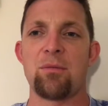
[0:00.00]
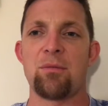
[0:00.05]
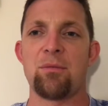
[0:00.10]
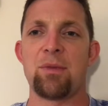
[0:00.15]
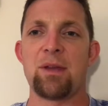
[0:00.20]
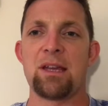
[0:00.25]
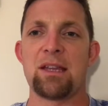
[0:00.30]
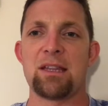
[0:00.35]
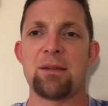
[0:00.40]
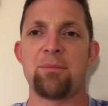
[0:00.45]

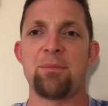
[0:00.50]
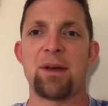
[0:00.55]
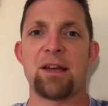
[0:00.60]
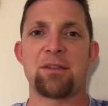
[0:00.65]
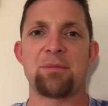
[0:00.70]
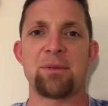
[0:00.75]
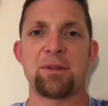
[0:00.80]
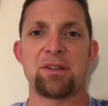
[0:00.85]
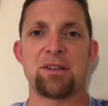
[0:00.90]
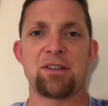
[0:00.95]
be in the
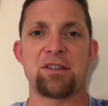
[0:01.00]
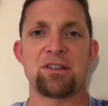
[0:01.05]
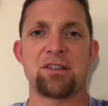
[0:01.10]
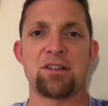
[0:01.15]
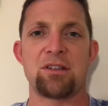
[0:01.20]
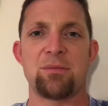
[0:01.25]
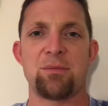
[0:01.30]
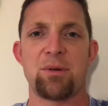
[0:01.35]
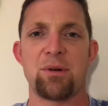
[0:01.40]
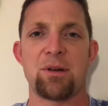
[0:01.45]
best
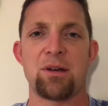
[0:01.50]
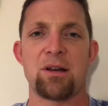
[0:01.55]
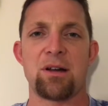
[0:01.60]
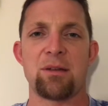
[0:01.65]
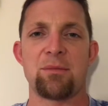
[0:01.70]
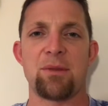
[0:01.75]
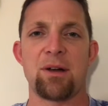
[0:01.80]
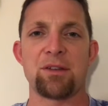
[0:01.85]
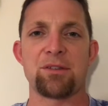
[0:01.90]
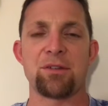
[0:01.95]
position to put
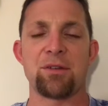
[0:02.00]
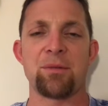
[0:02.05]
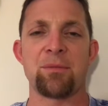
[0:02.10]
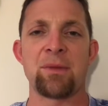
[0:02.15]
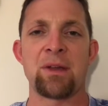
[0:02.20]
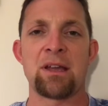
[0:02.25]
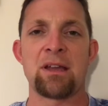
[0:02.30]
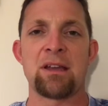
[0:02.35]
on muscle.